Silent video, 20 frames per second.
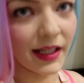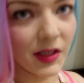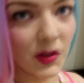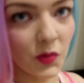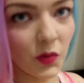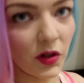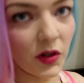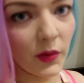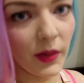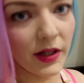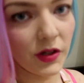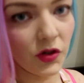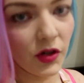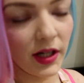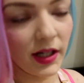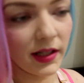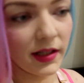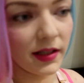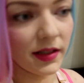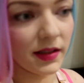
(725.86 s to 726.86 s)
I didn't want to wear
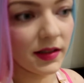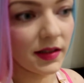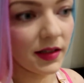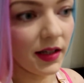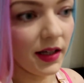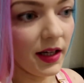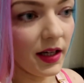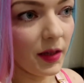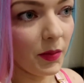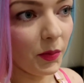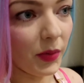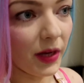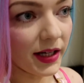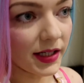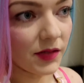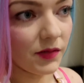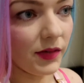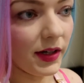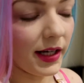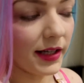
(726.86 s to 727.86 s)
trainers, but I
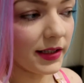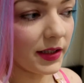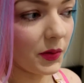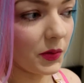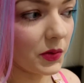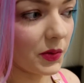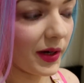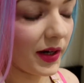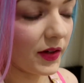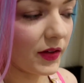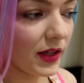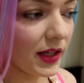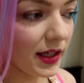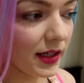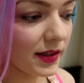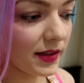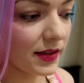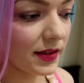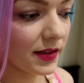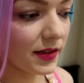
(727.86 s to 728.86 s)
didn't realize I was wearing
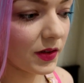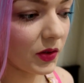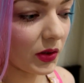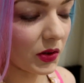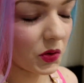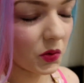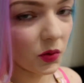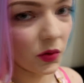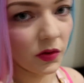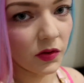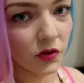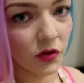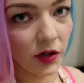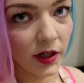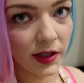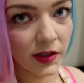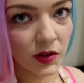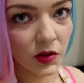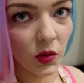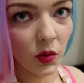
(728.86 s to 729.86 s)
this, so I don't know if the
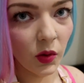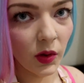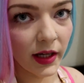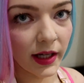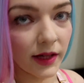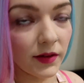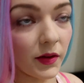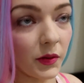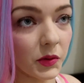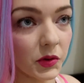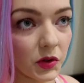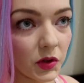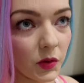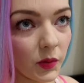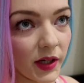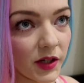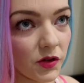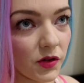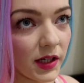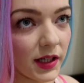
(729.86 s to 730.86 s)
trainers go. Like, if I was going
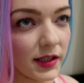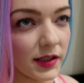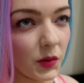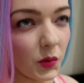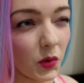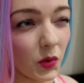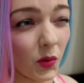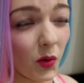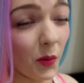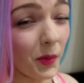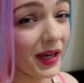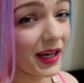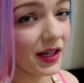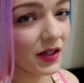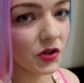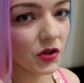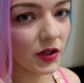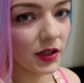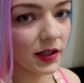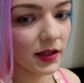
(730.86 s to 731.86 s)
to wear trainers, I would have wore
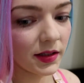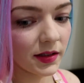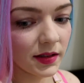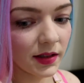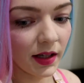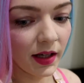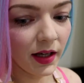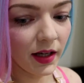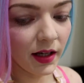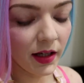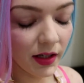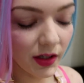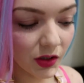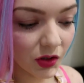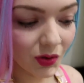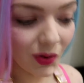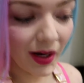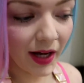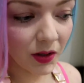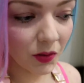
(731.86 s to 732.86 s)
pink trainers,
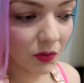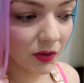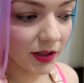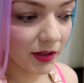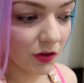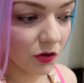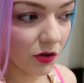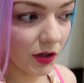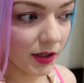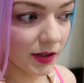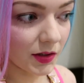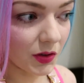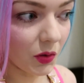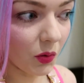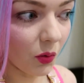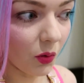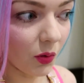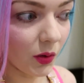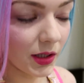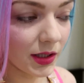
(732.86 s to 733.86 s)
so I don't think the trainers
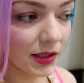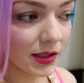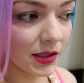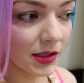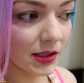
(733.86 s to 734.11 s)
go,